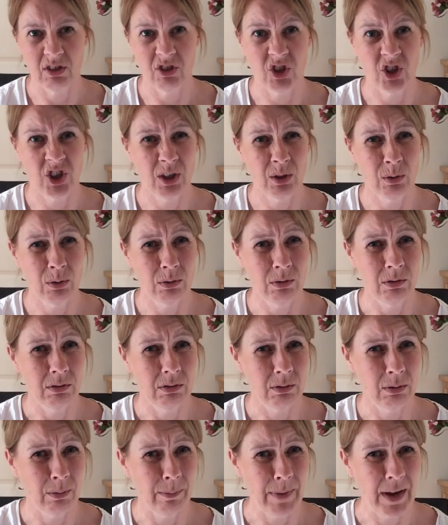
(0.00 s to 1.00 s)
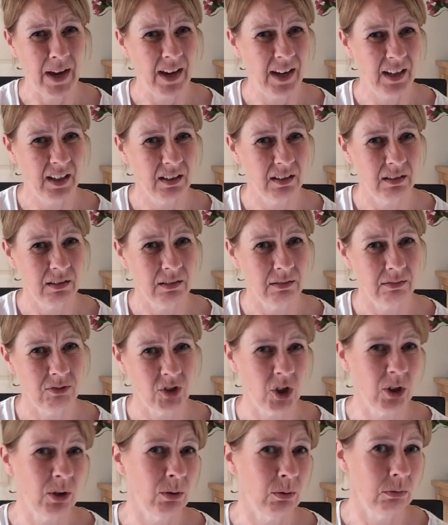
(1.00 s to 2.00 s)
June or May.
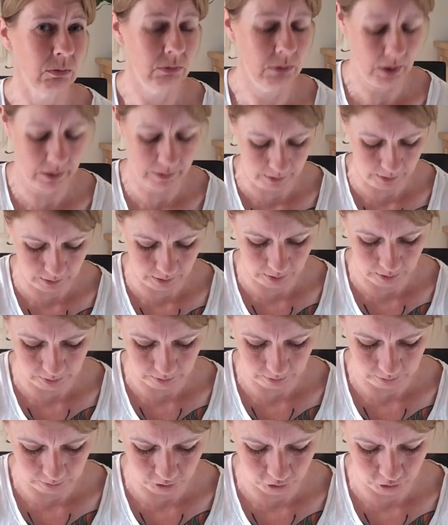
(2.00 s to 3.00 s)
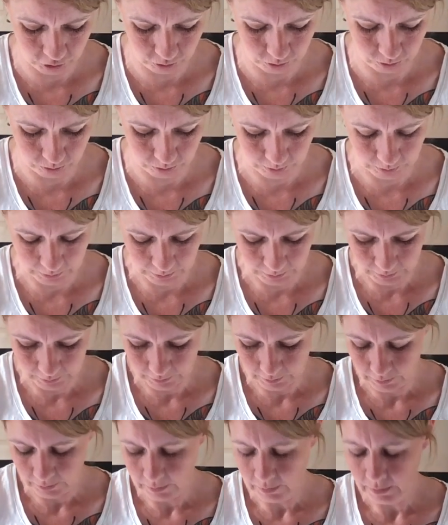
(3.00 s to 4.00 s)
June, I think, not sure.
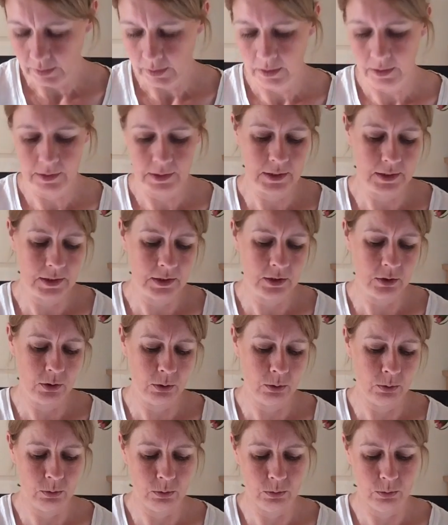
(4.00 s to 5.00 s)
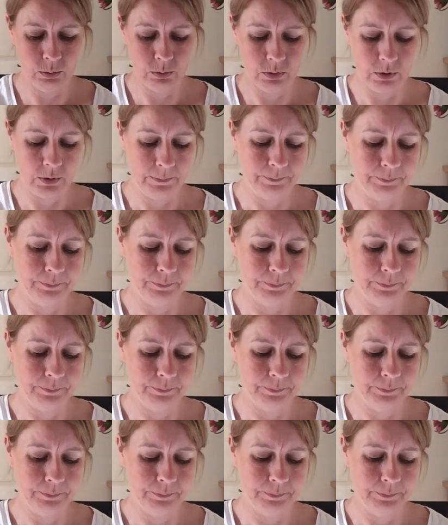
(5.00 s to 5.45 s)
And this is called